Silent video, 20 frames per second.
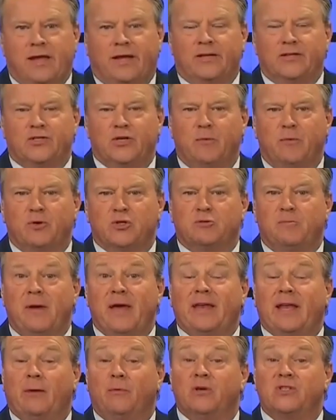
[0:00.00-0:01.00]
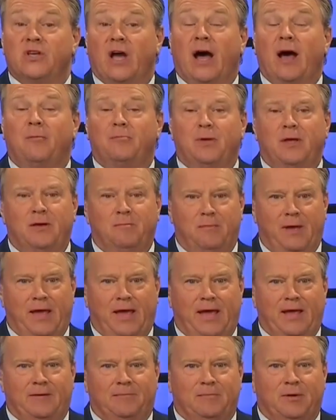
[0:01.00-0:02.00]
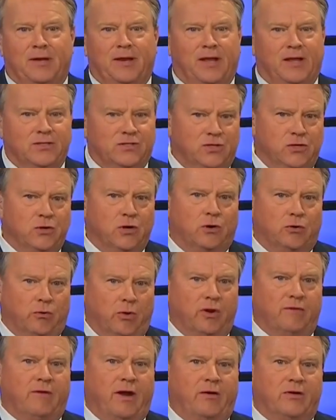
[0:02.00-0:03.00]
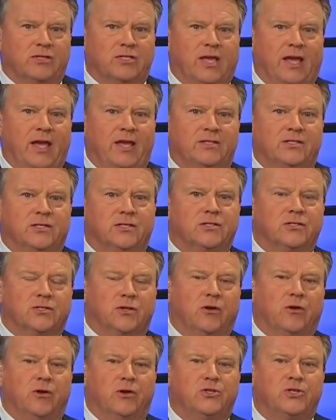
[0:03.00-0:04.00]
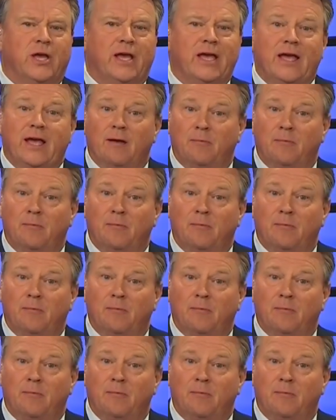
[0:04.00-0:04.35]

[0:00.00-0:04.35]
Consumer spending was up in May, but as new coronavirus cases surge,